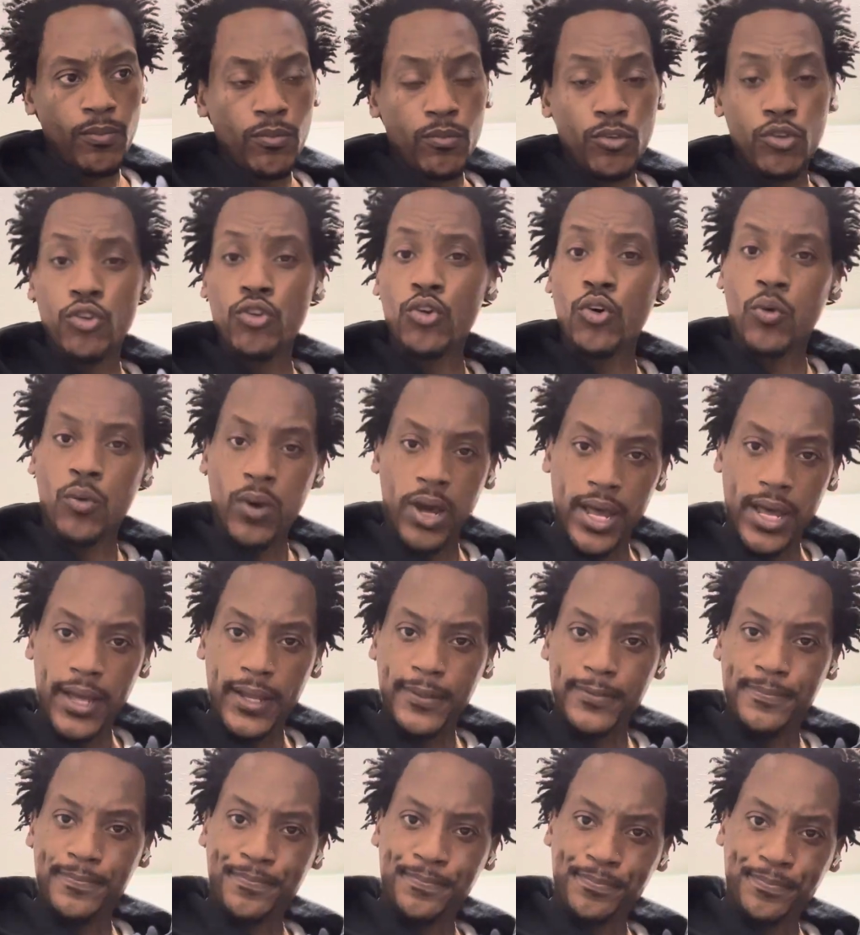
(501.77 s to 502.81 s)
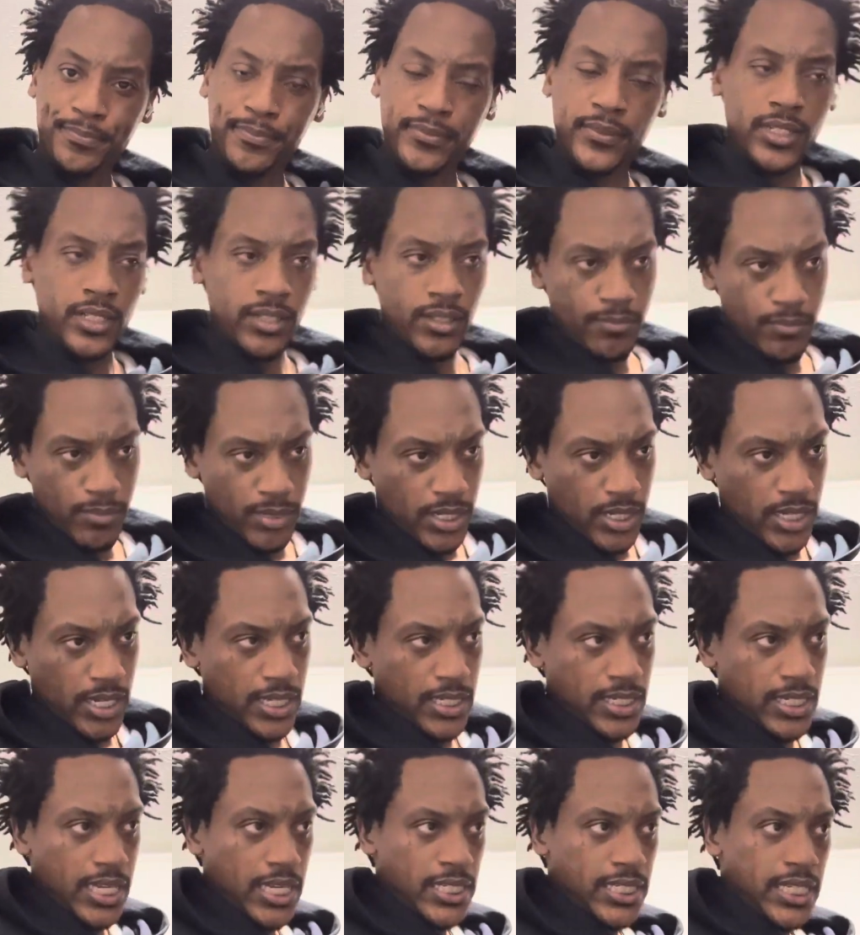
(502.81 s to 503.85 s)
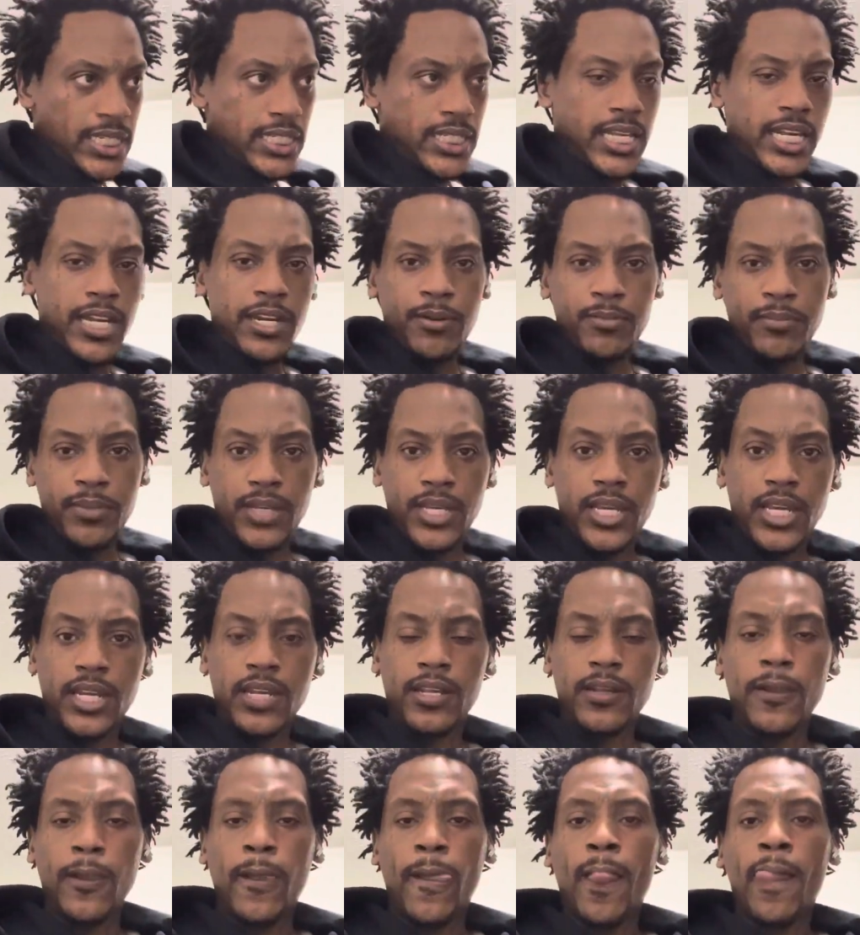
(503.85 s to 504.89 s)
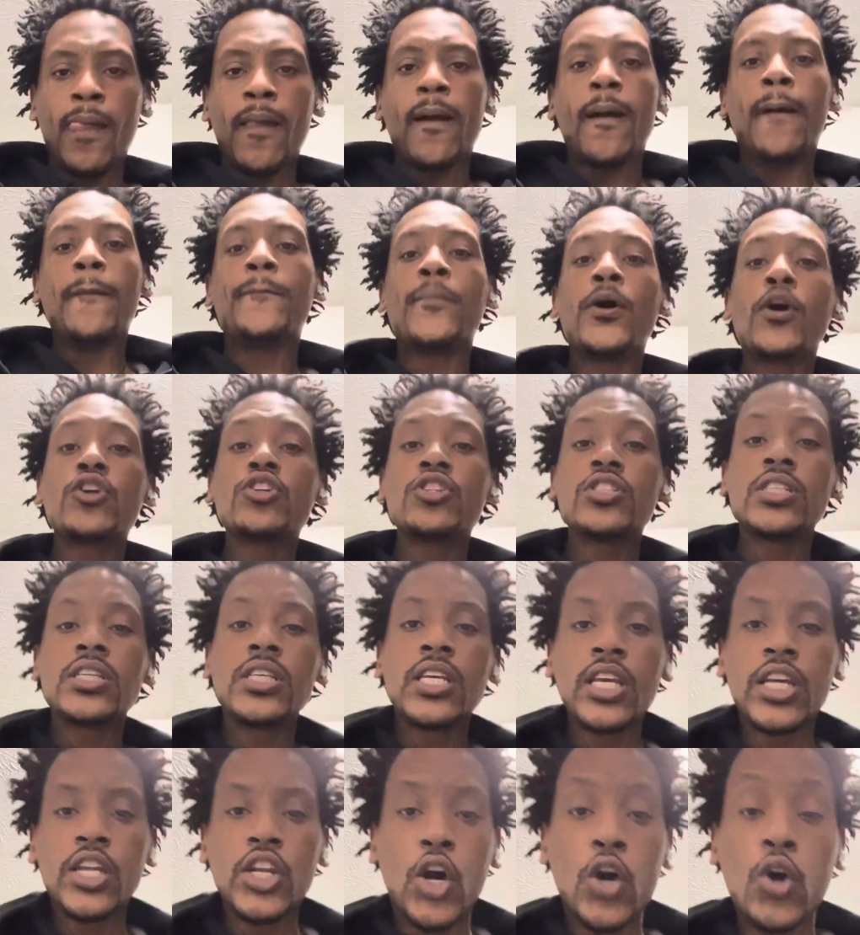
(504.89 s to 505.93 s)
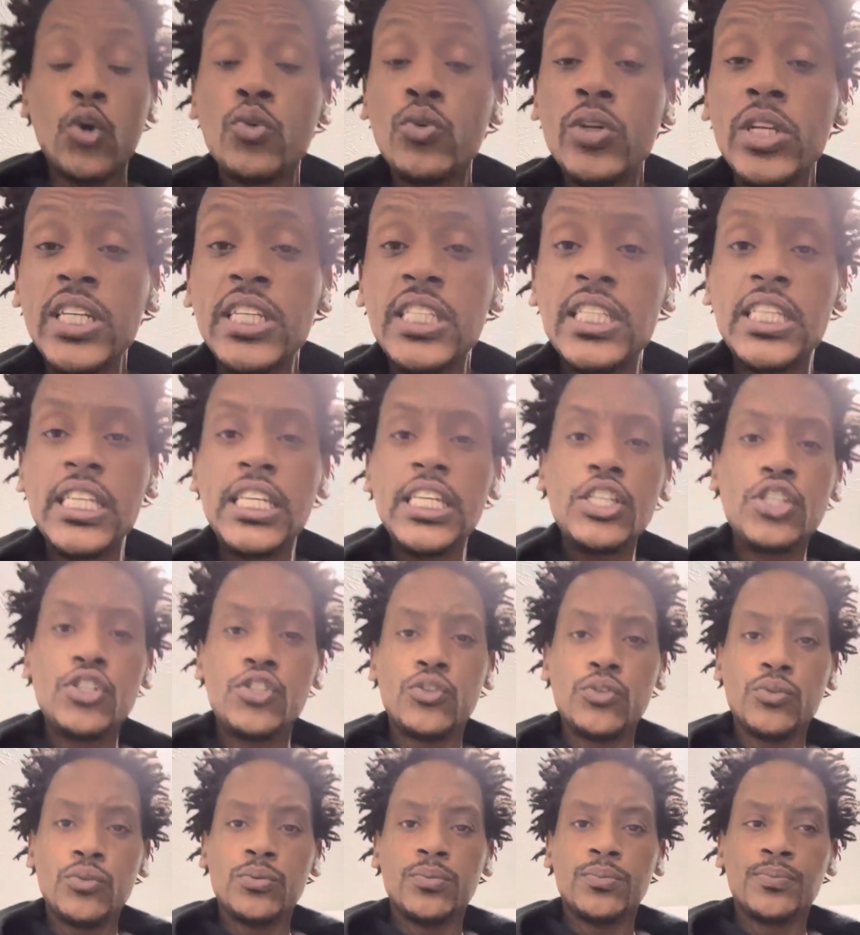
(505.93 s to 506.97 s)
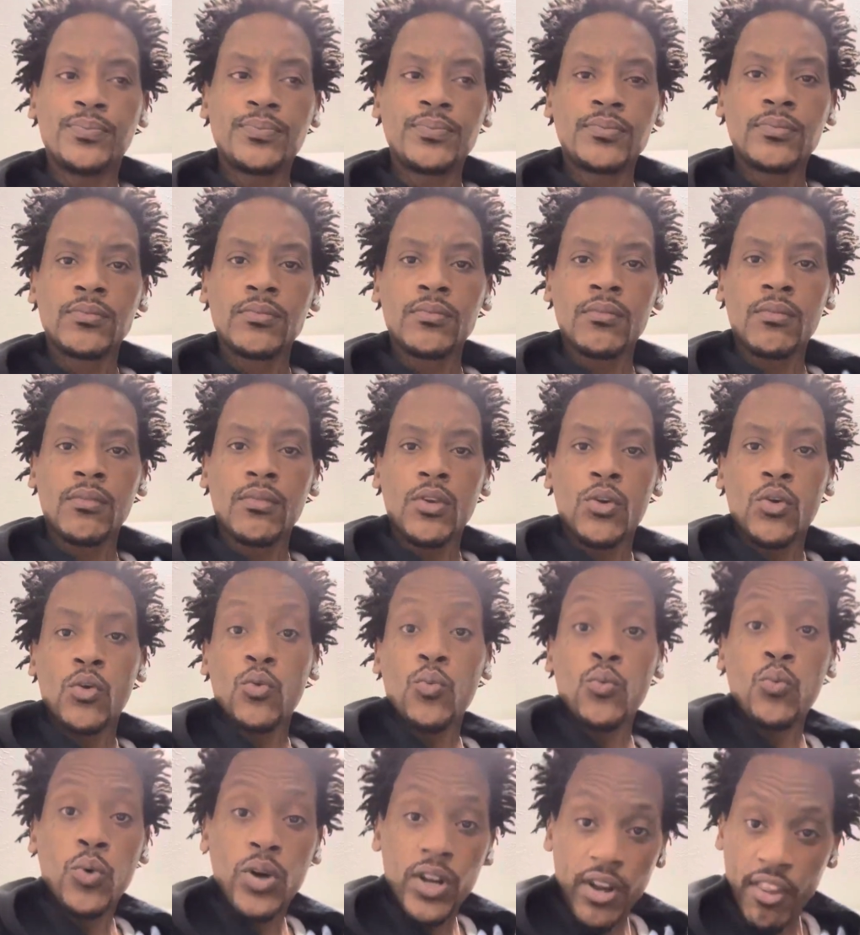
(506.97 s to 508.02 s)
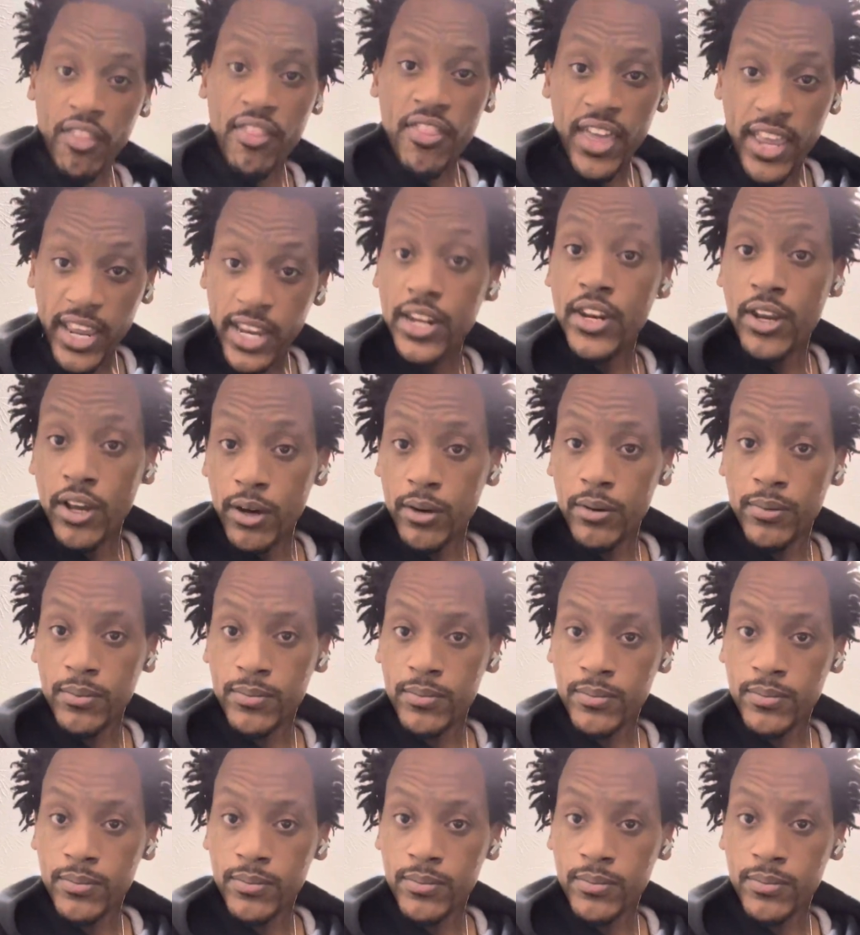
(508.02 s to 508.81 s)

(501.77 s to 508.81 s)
You know why? Because, as I said in the beginning, a person can only teach you what they know.